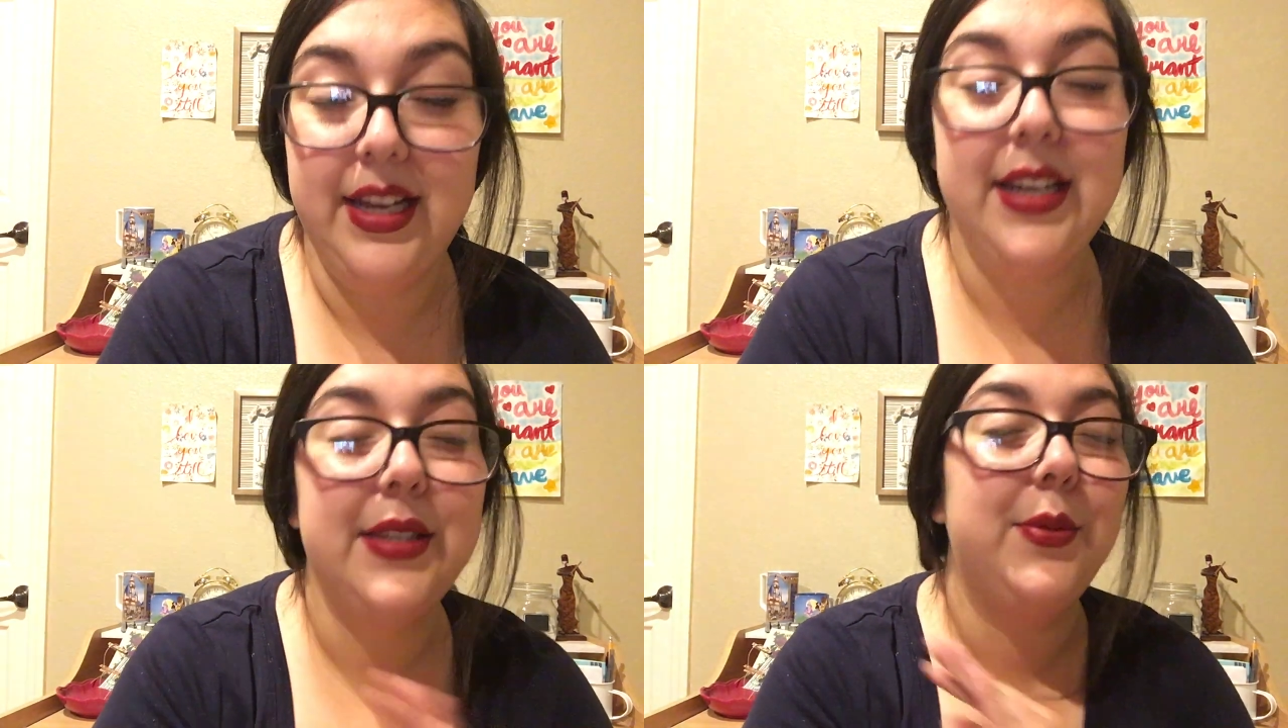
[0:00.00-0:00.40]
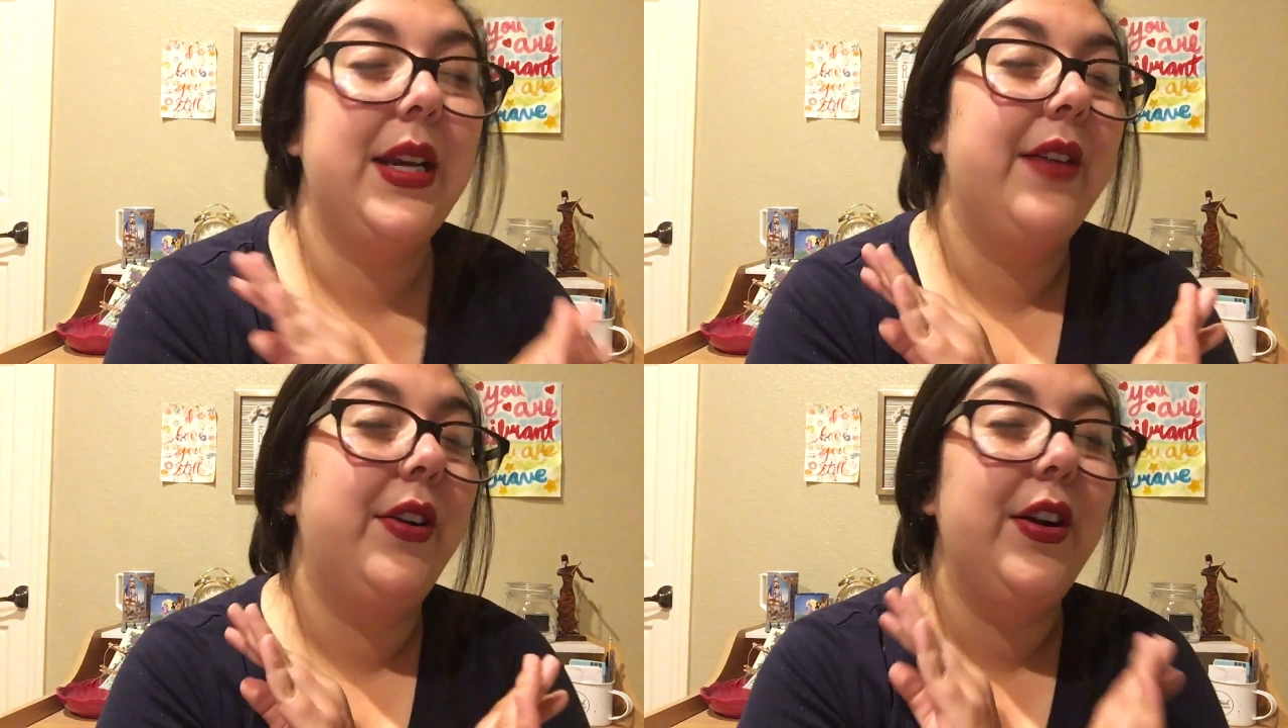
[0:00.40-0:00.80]
It is what
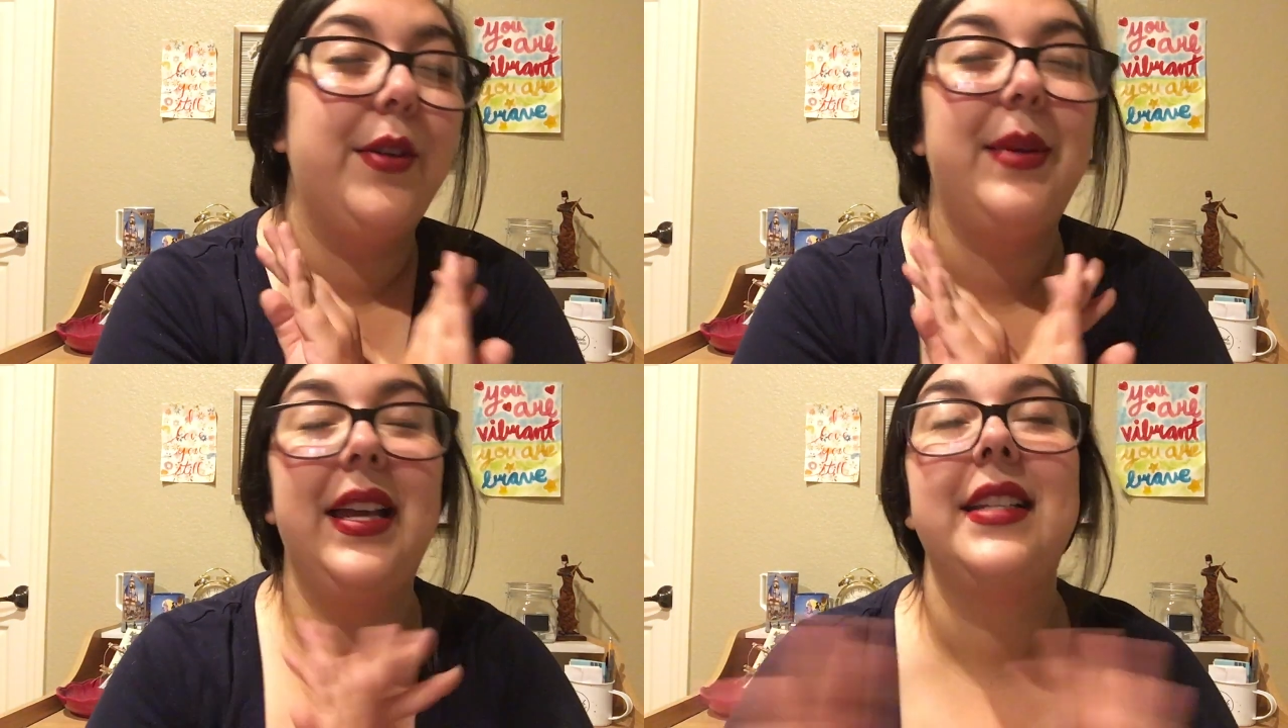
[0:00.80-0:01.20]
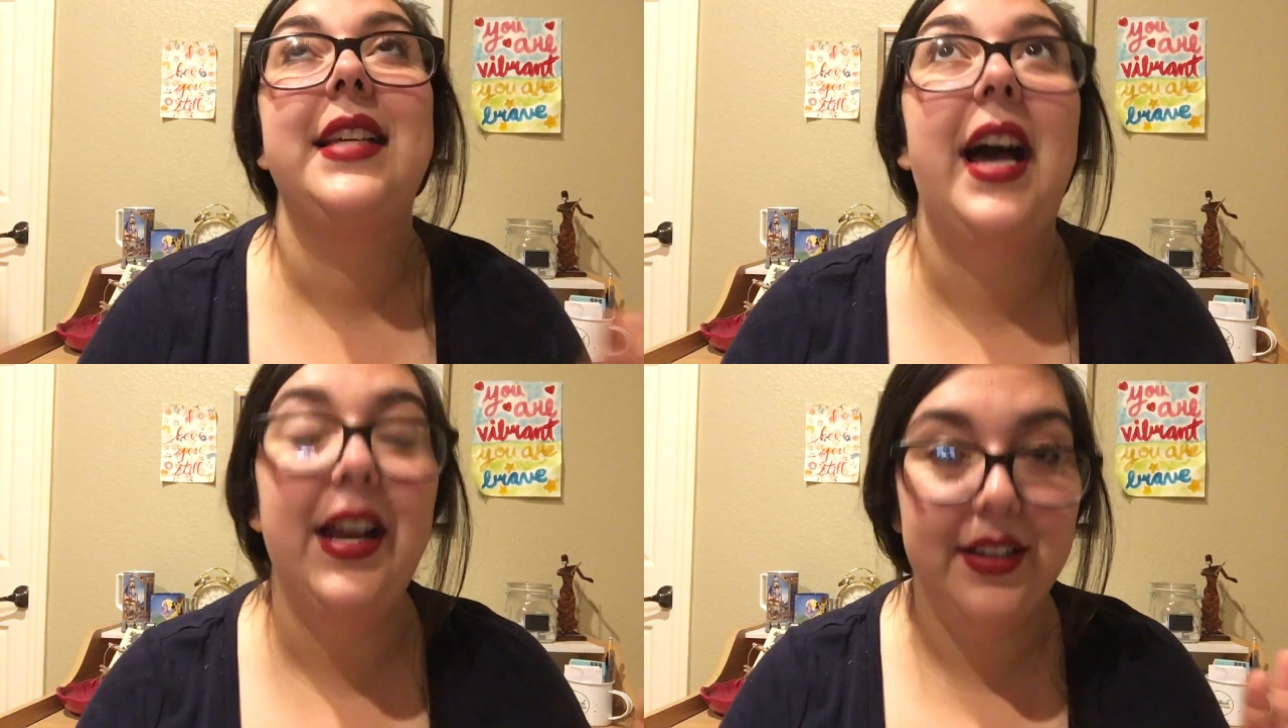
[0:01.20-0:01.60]
I've heard my
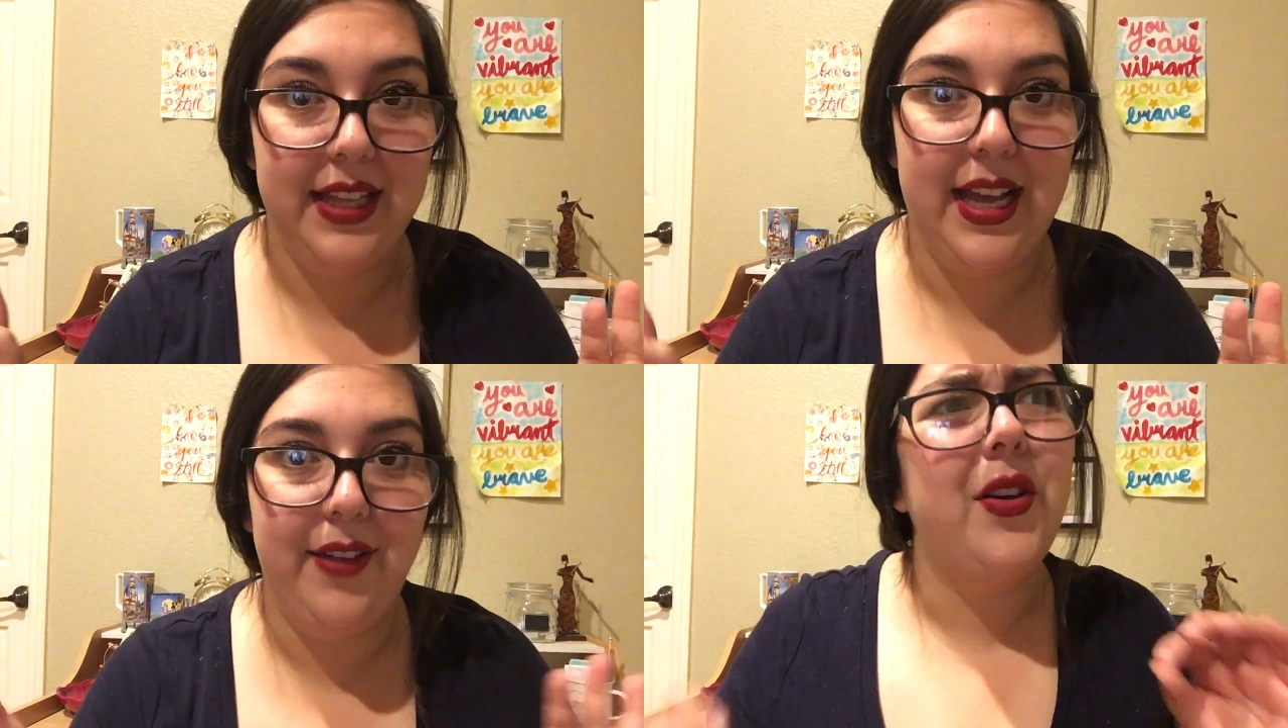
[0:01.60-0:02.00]
entire life.